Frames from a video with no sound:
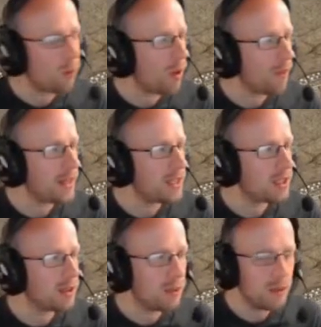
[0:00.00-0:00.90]
what they
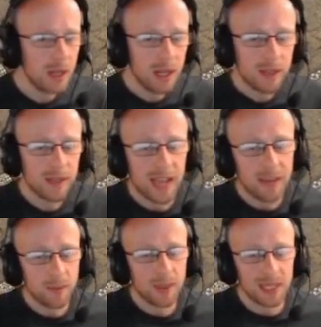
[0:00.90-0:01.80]
do, their
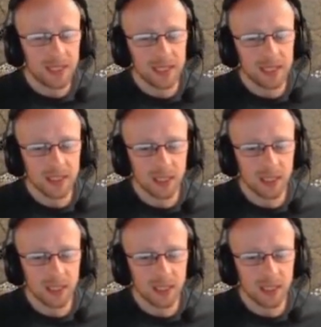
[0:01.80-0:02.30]
capabilities.